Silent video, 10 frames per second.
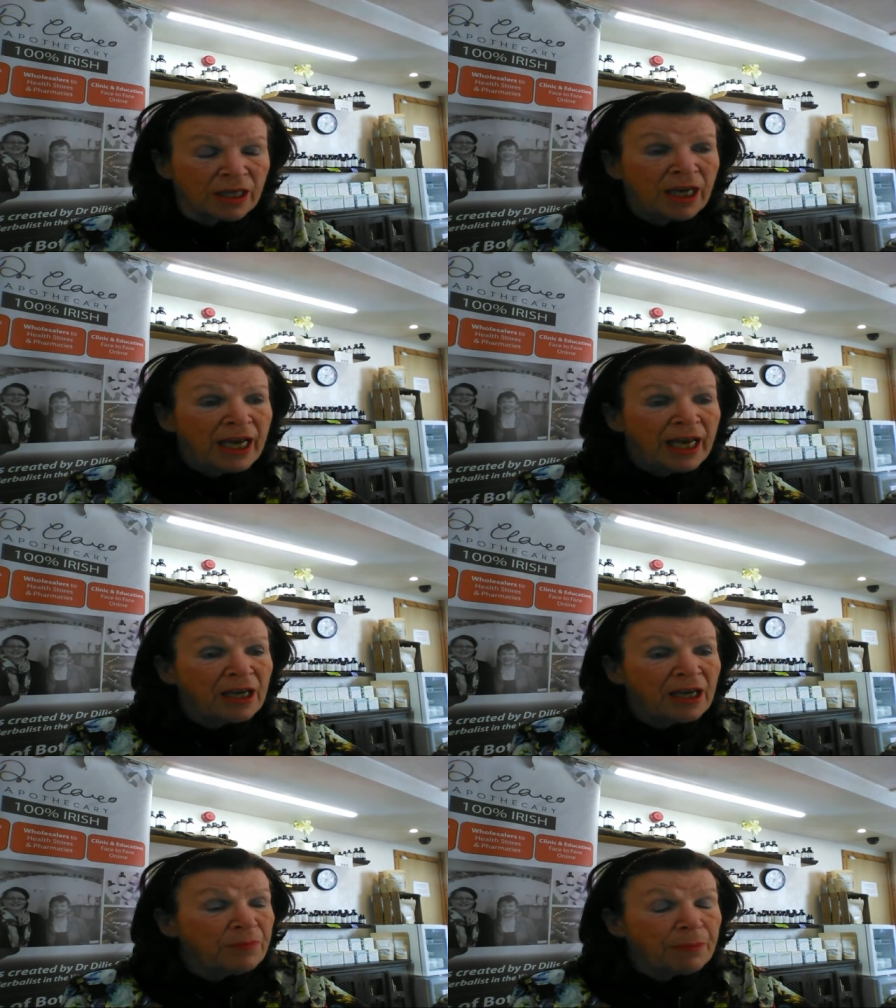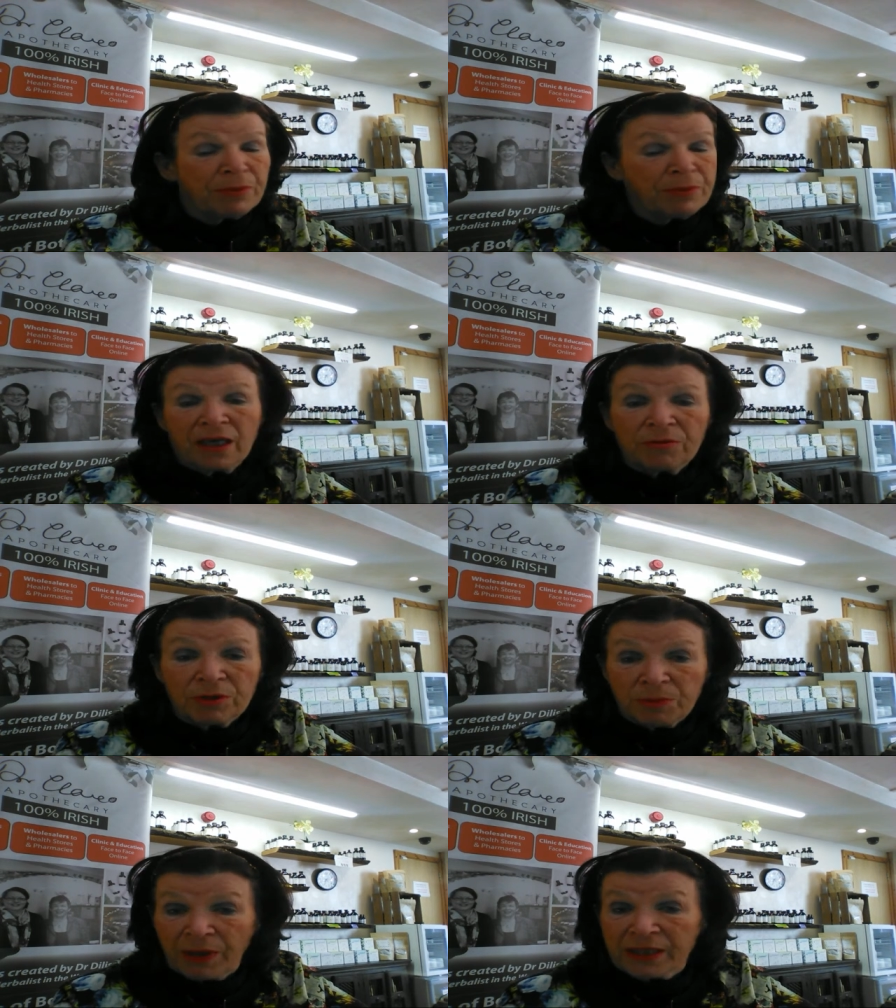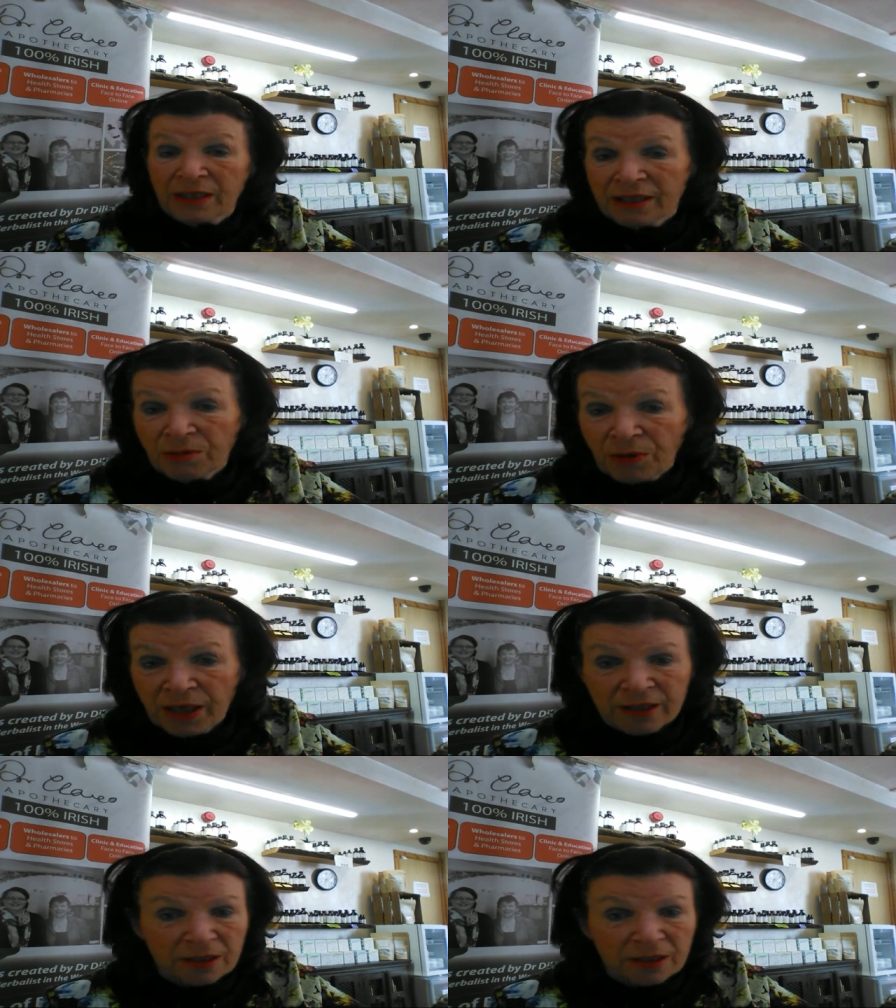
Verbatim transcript: um, but I was pleasantly surprised.